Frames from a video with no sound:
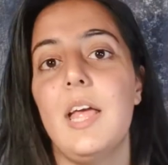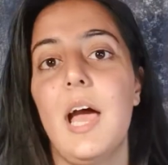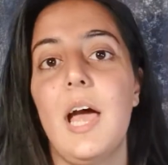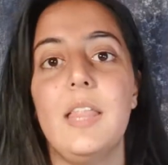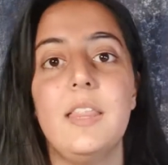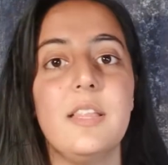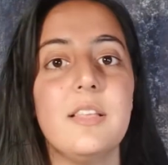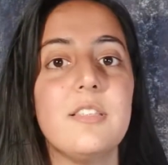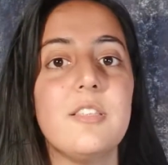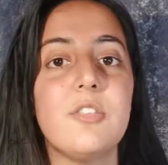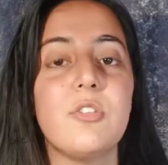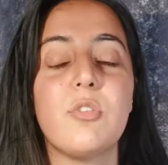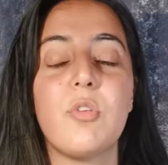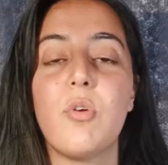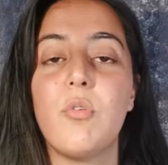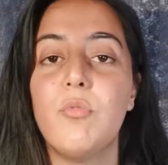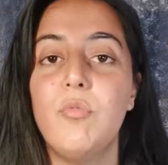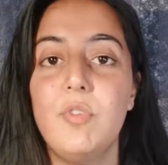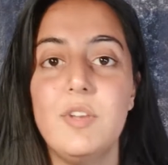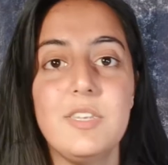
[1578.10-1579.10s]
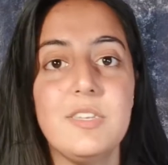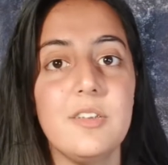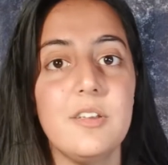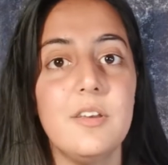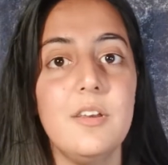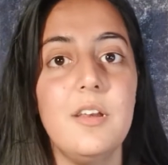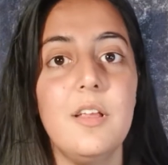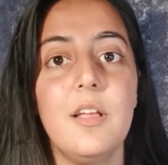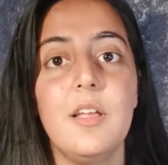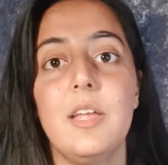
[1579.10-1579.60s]
And this is
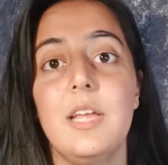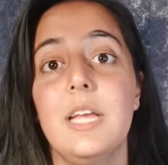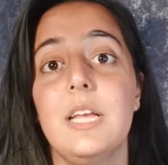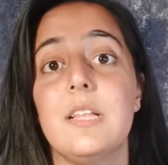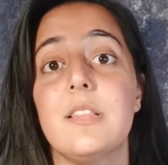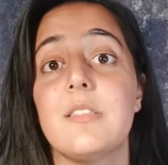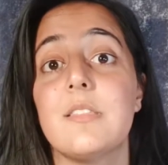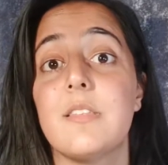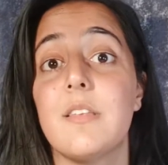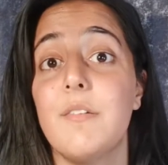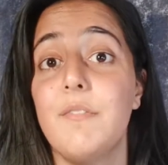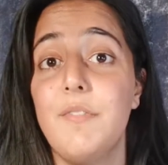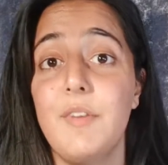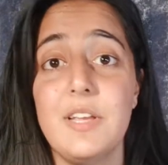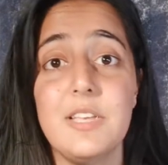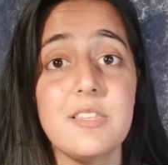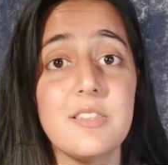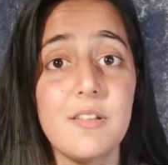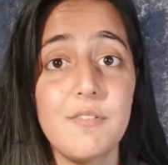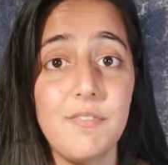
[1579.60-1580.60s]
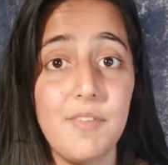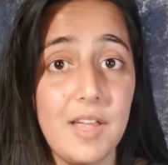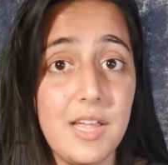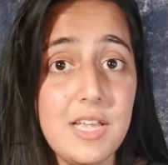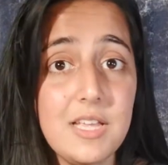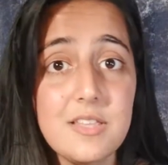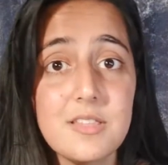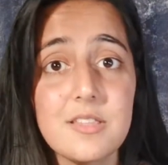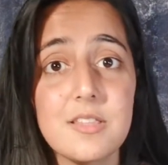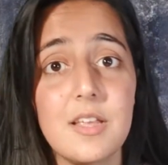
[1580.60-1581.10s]
written, it's
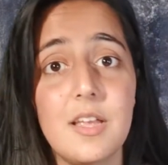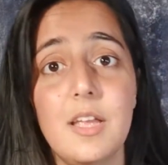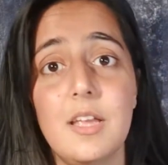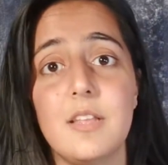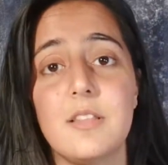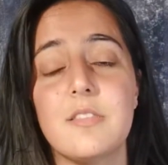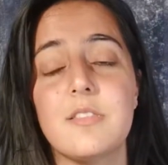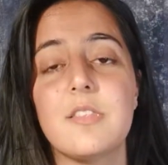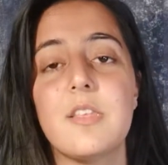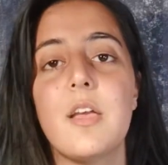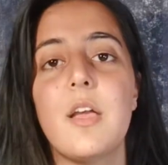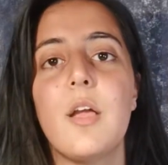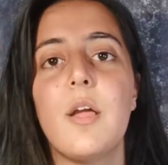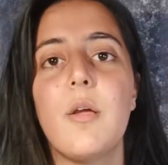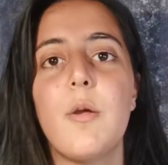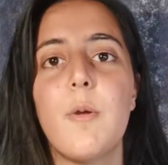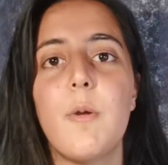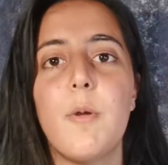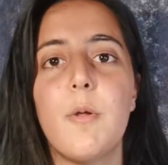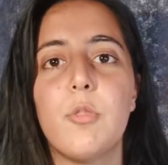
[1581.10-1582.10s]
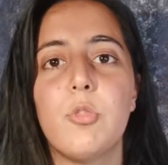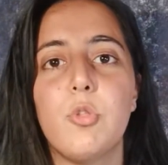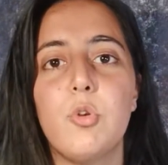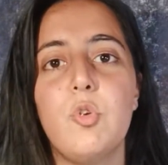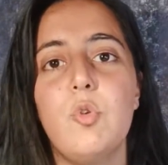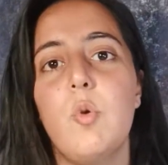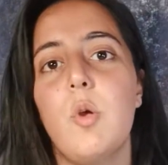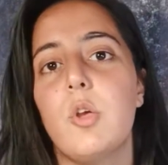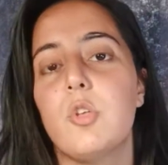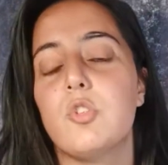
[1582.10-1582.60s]
face-to-face, it's
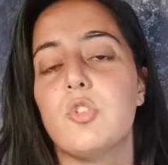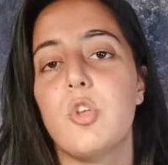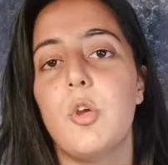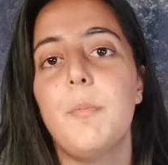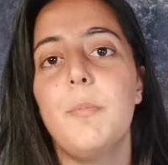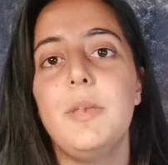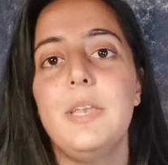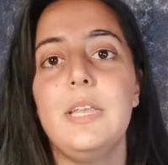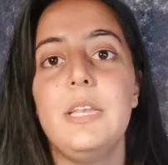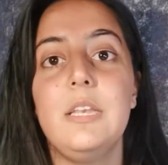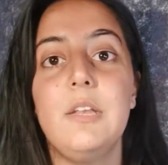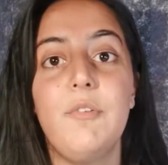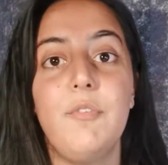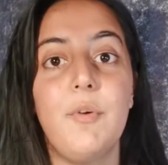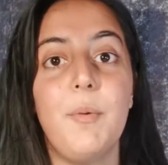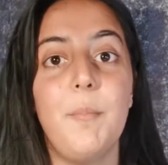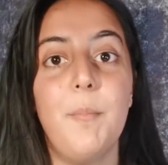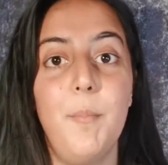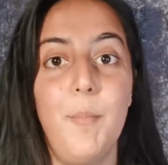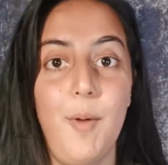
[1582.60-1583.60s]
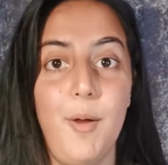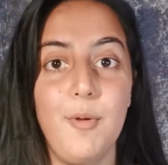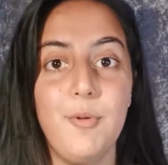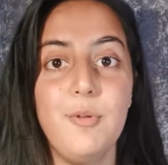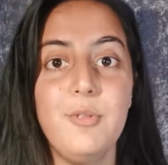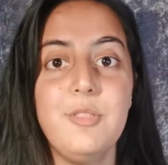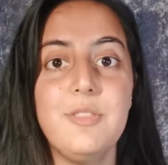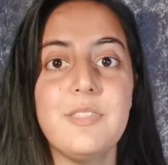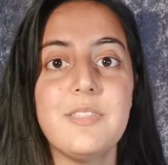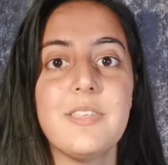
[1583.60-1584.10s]
through so many different
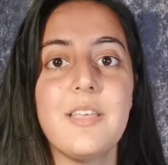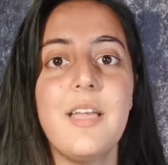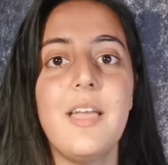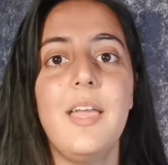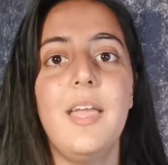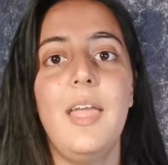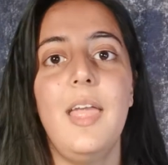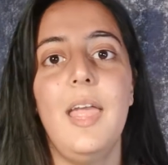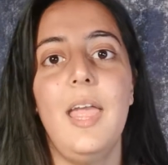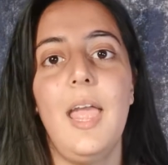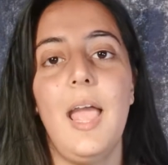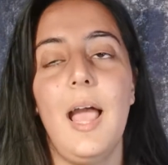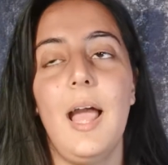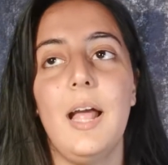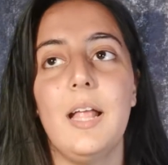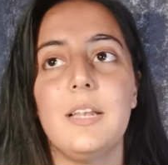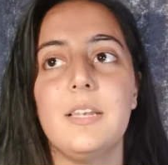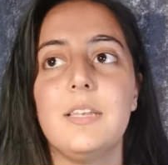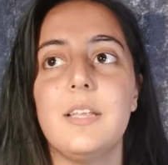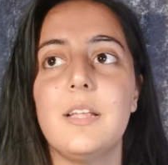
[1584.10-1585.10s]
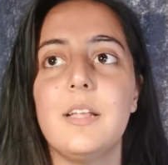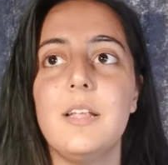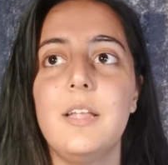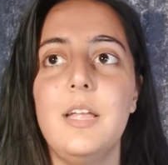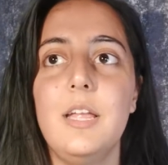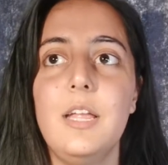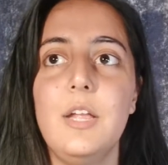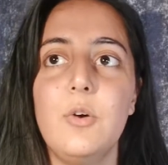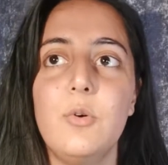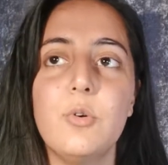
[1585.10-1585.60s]
modes, and
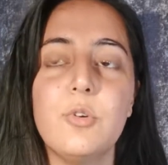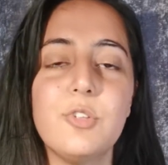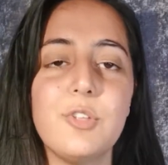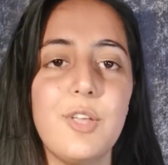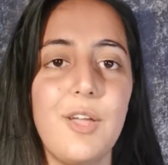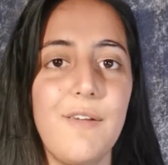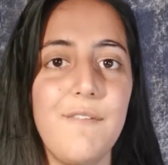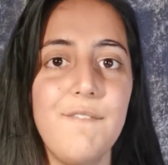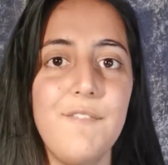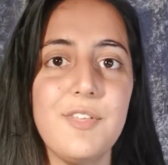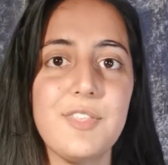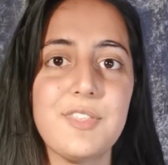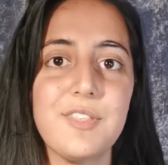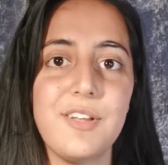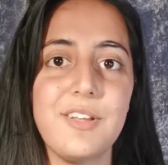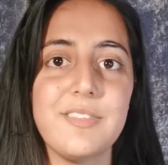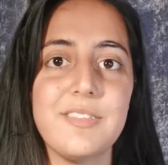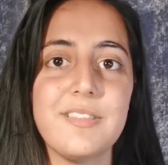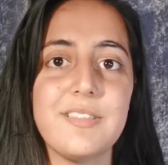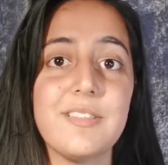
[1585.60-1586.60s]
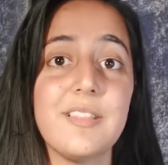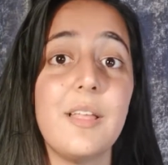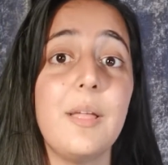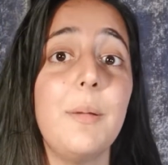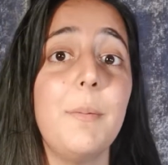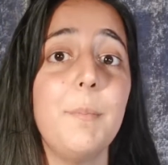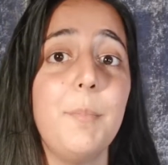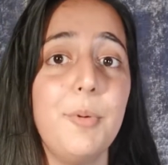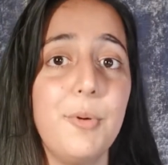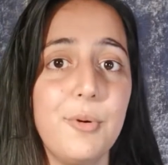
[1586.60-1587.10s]
it also emphasizes the
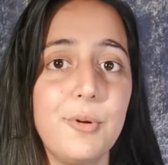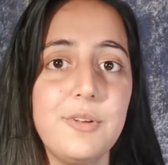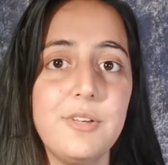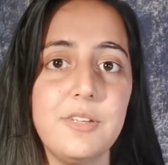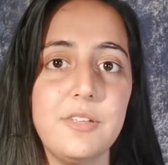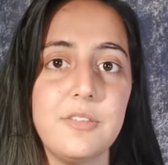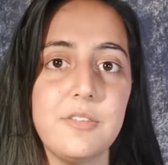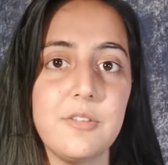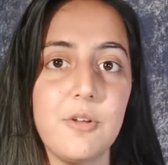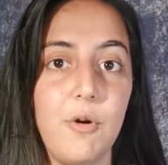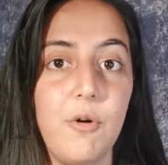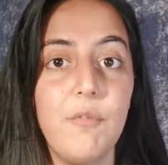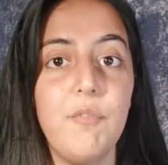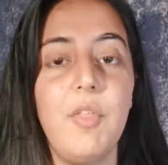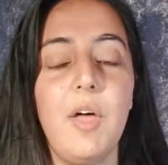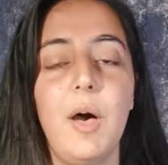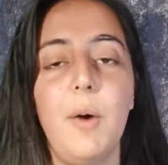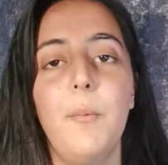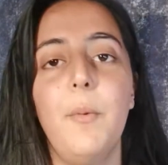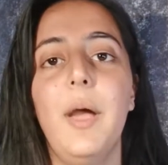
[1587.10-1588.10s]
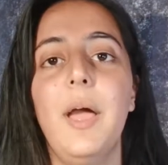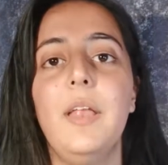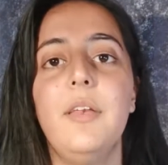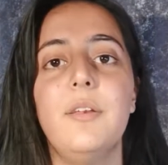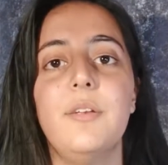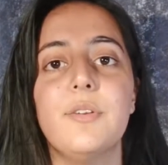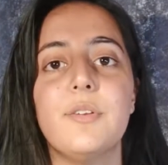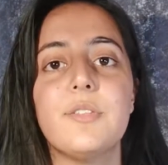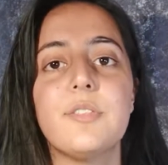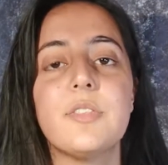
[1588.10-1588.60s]
importance of that
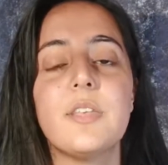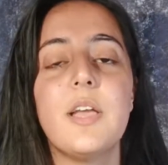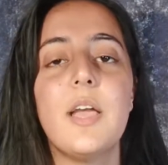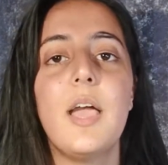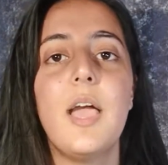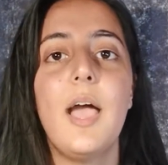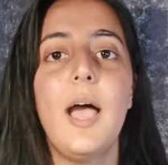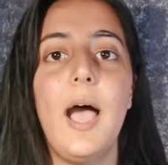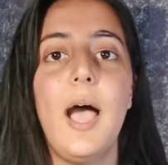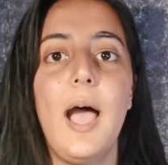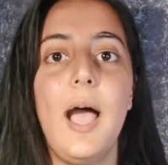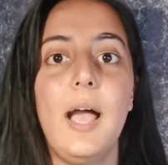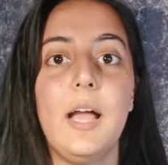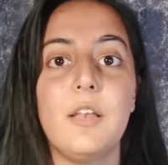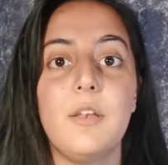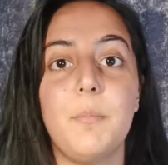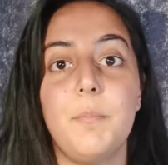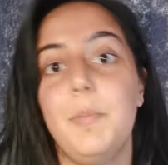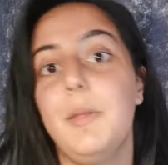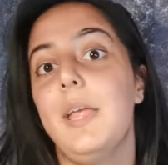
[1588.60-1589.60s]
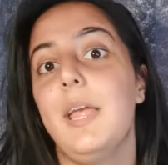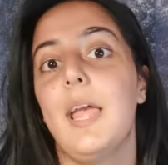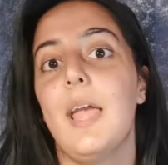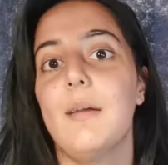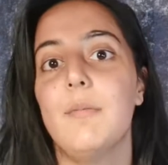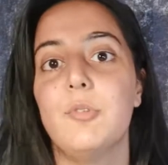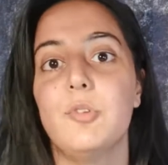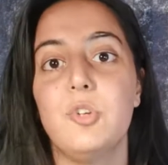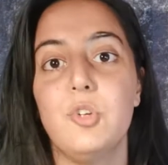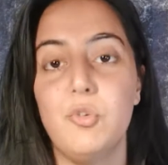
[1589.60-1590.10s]
awareness and being
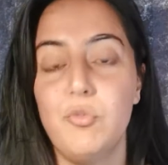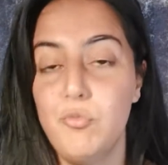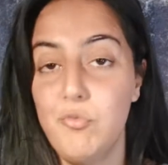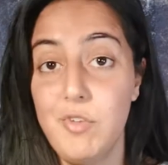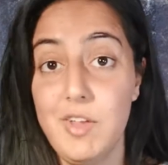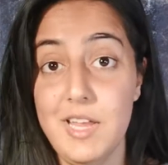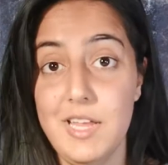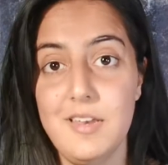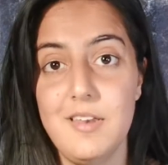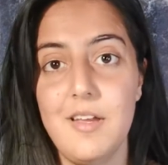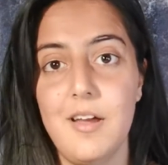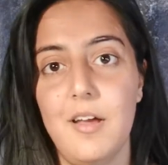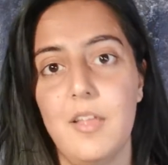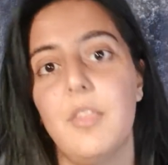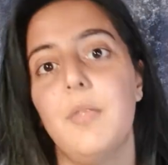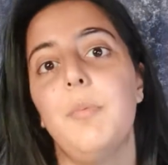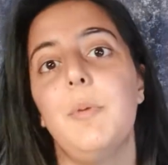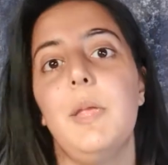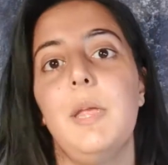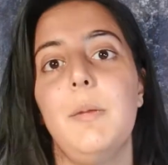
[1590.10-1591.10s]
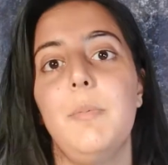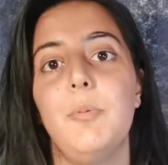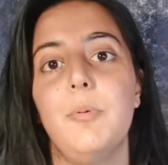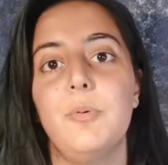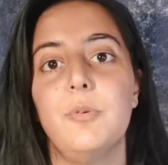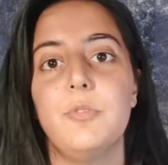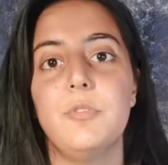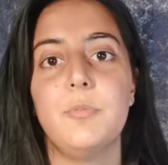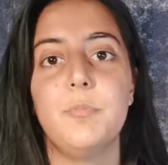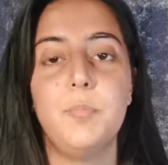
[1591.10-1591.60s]
able to read other
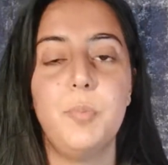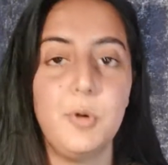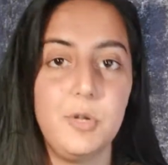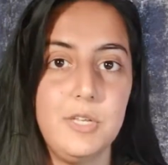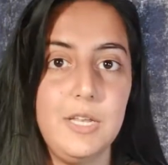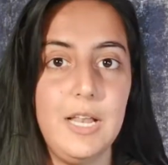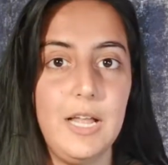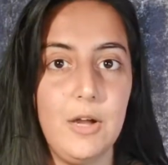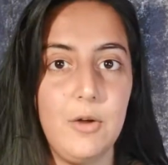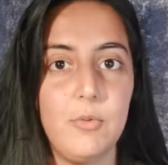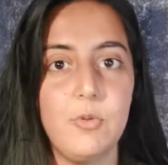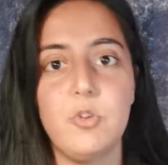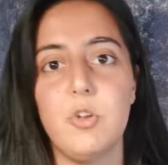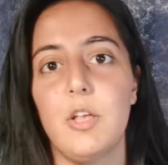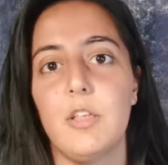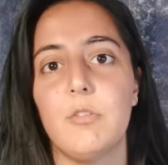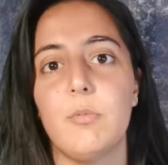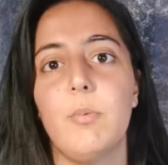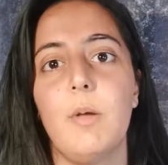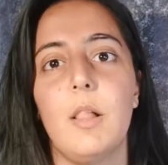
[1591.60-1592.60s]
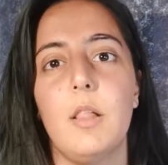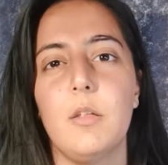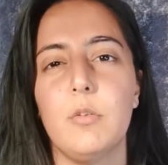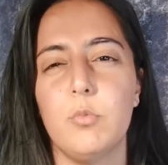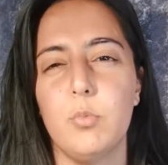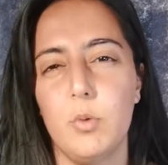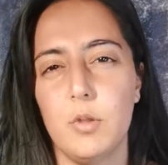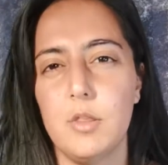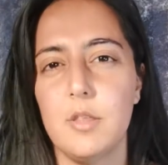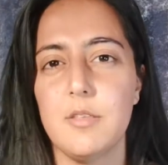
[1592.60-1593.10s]
people's body language as well
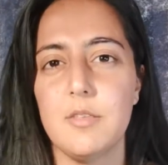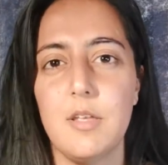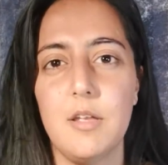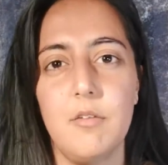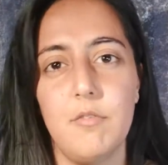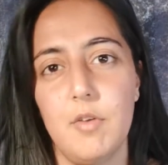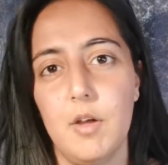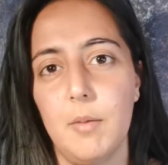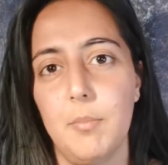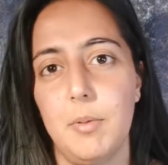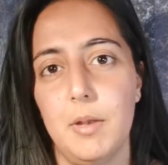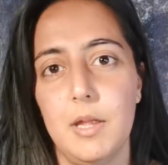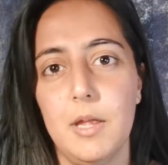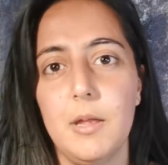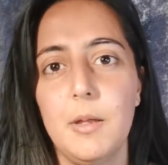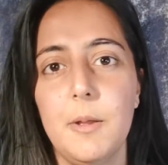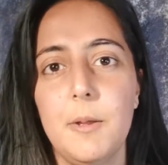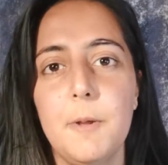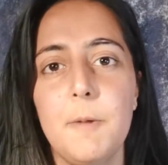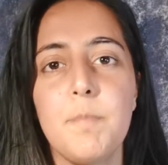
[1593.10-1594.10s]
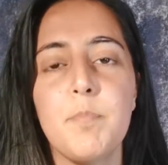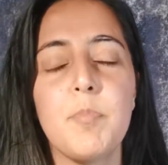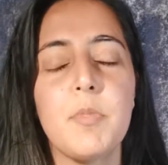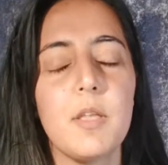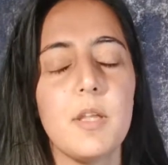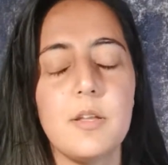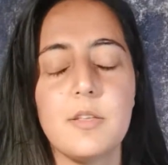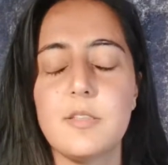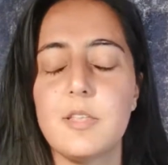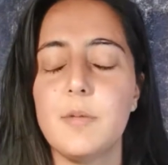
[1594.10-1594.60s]
as what they're saying verbally.
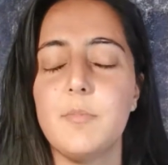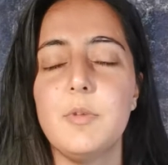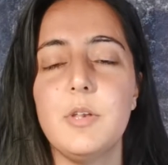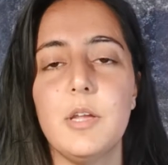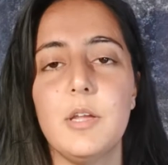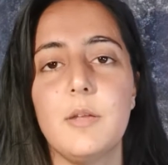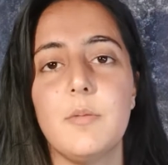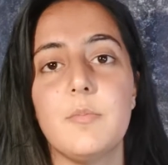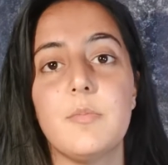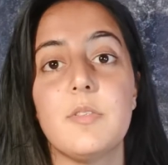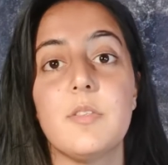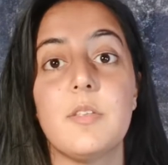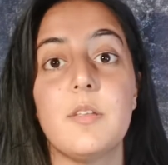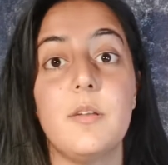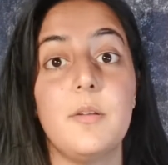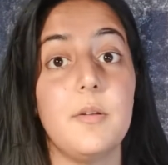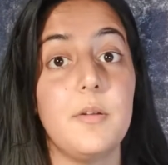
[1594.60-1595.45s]
Because sometimes